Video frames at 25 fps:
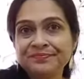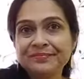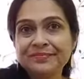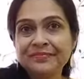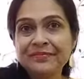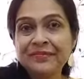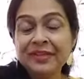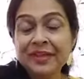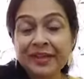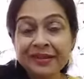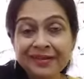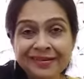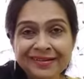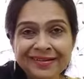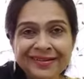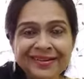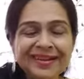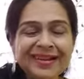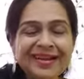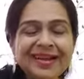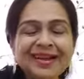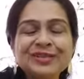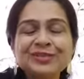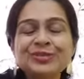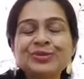Yeah.
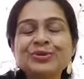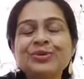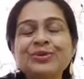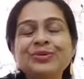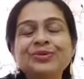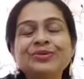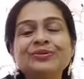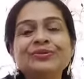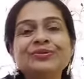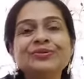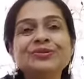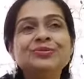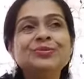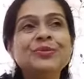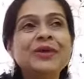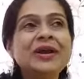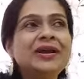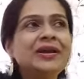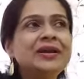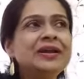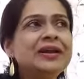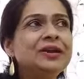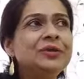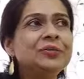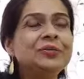So
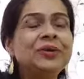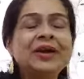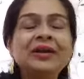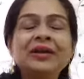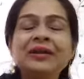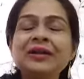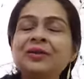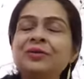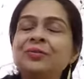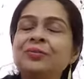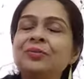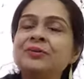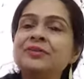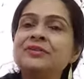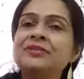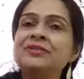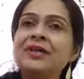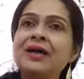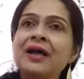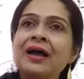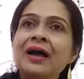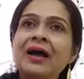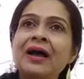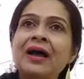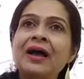2020 was
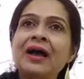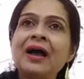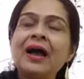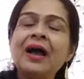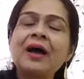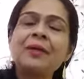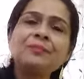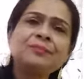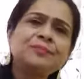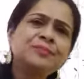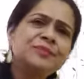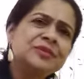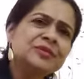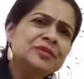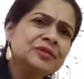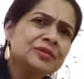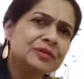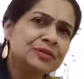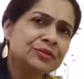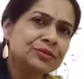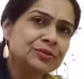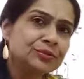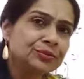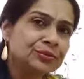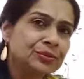
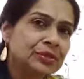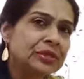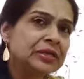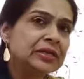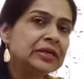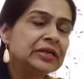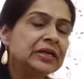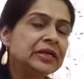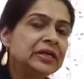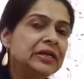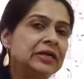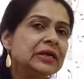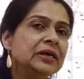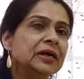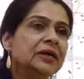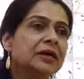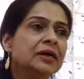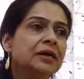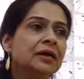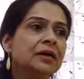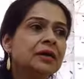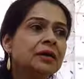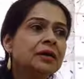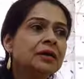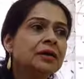absolutely
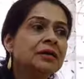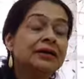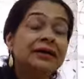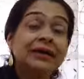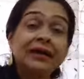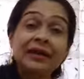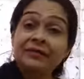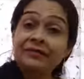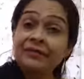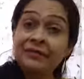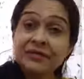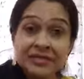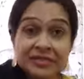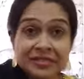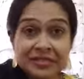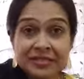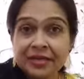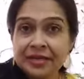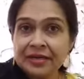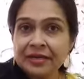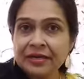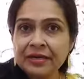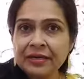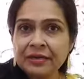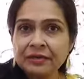
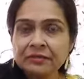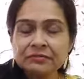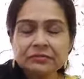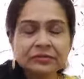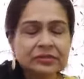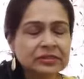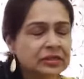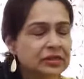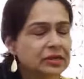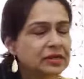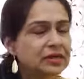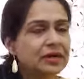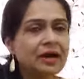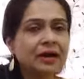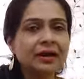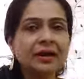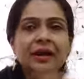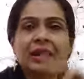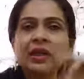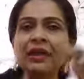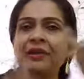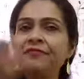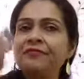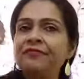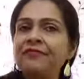devastating. Turned our
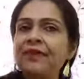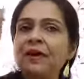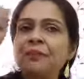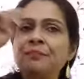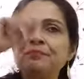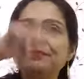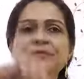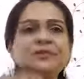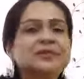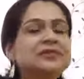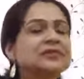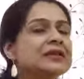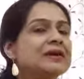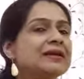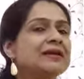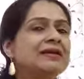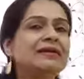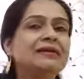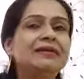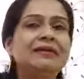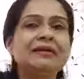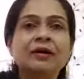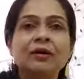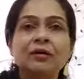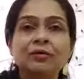life upside
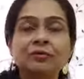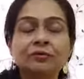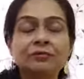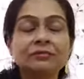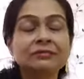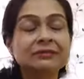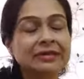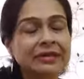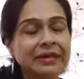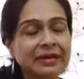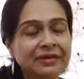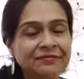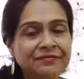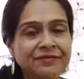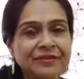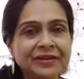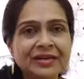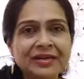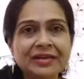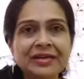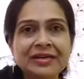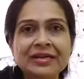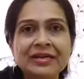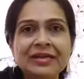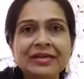down.
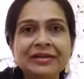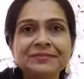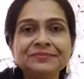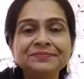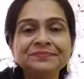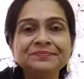Definitely.